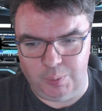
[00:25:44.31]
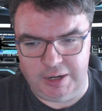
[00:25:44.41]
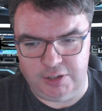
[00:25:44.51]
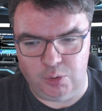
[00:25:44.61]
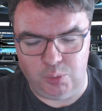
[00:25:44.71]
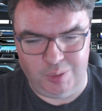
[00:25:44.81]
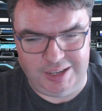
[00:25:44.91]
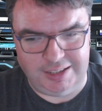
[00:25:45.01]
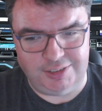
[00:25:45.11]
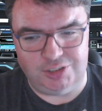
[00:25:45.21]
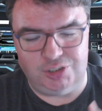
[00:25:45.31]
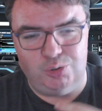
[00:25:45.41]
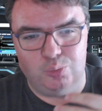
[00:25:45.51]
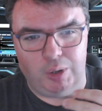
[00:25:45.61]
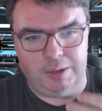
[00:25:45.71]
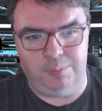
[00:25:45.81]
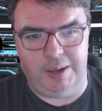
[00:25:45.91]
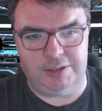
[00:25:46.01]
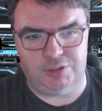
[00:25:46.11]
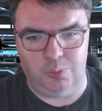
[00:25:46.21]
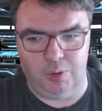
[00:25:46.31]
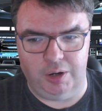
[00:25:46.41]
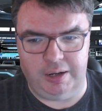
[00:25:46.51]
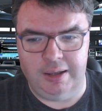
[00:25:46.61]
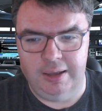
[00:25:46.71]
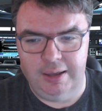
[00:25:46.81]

when I know who is to run past the work